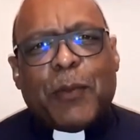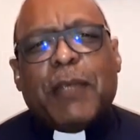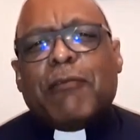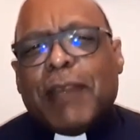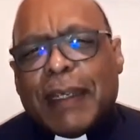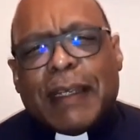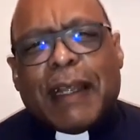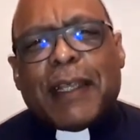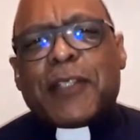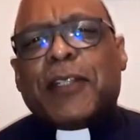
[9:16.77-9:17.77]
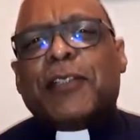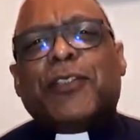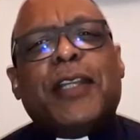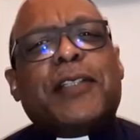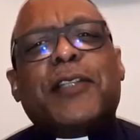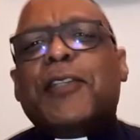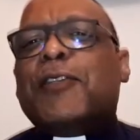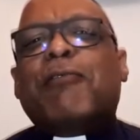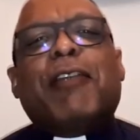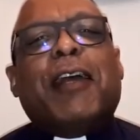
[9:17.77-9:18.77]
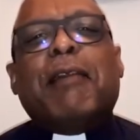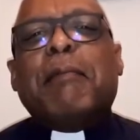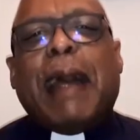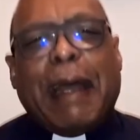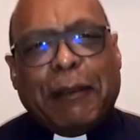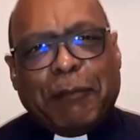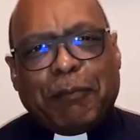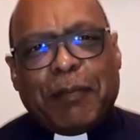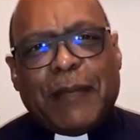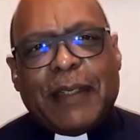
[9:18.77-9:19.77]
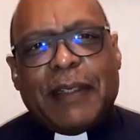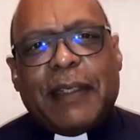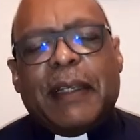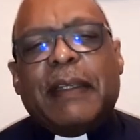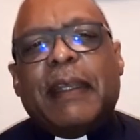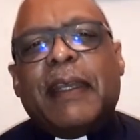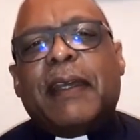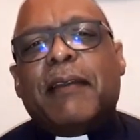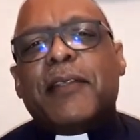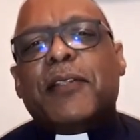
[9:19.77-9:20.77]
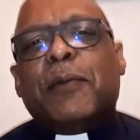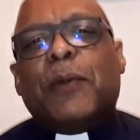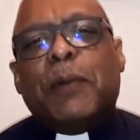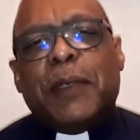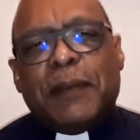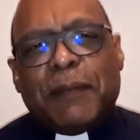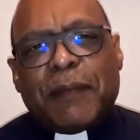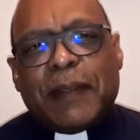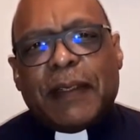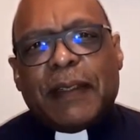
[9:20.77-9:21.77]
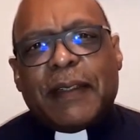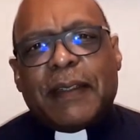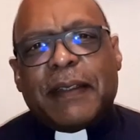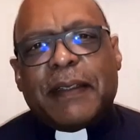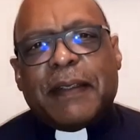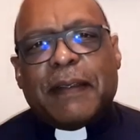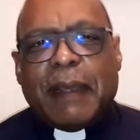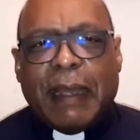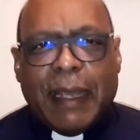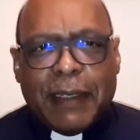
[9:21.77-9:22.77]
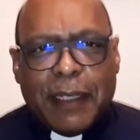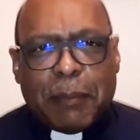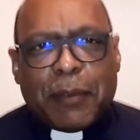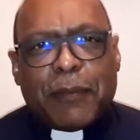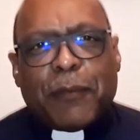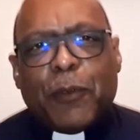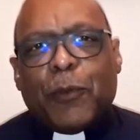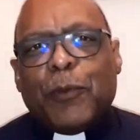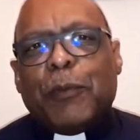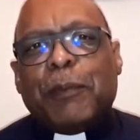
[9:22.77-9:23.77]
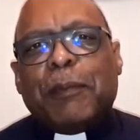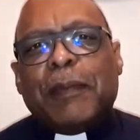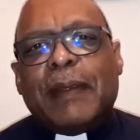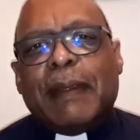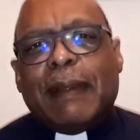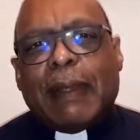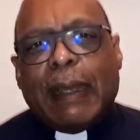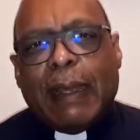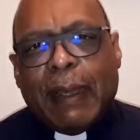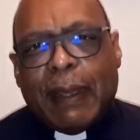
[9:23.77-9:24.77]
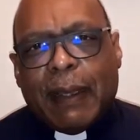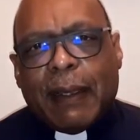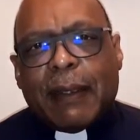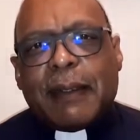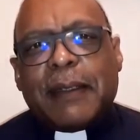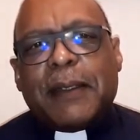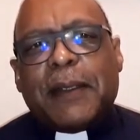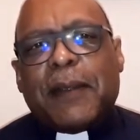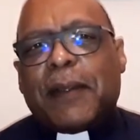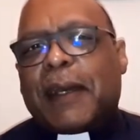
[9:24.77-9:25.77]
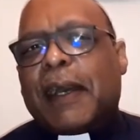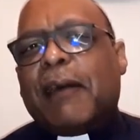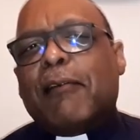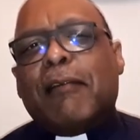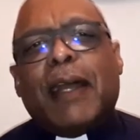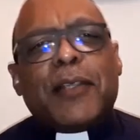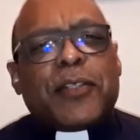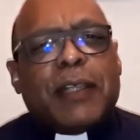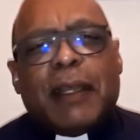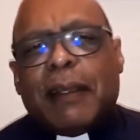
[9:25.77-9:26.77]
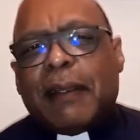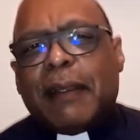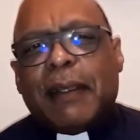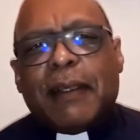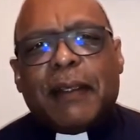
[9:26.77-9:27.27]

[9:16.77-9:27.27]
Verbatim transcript: We realize that Jesus is a real man. And here is a woman. The heady perfume, the hair, the caressing.